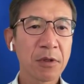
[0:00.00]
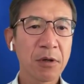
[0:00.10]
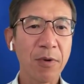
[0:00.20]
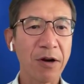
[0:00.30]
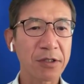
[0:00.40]

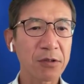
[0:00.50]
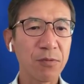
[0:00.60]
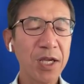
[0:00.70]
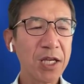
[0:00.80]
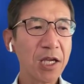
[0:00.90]
Whereas
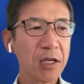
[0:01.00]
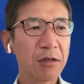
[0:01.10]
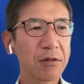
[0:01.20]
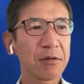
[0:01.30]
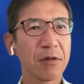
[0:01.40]

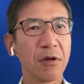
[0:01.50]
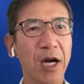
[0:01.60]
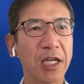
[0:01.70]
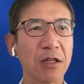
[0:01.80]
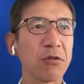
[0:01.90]
reading, no,
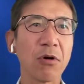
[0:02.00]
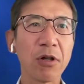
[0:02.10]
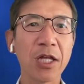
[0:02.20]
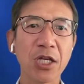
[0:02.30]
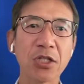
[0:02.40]
I get
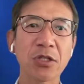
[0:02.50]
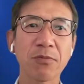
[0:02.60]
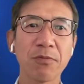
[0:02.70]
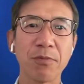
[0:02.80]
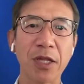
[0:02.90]
knowledge,
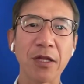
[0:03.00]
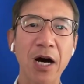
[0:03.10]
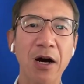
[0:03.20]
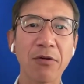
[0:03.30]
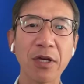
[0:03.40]
but
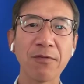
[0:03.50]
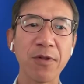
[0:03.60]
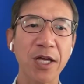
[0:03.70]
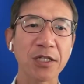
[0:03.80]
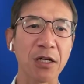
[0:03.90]
how
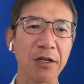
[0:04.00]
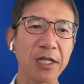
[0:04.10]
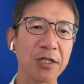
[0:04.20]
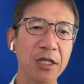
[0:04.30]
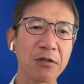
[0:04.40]
influential
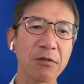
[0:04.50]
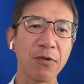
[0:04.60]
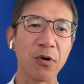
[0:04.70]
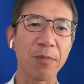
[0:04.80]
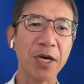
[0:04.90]
is it
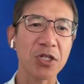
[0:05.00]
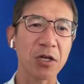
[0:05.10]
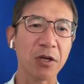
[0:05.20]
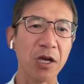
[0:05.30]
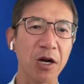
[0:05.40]
for the
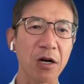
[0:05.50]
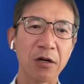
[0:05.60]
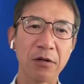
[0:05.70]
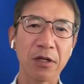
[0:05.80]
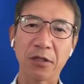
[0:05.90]
patient care?